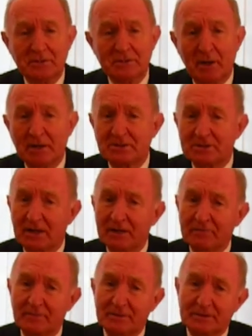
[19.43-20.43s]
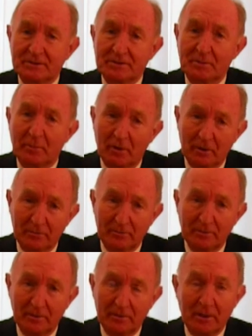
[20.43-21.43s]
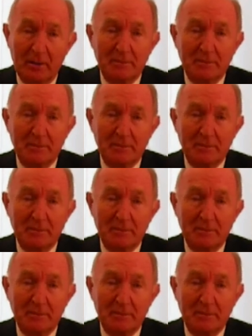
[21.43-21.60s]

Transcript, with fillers: this is my second visit to the Parliament building.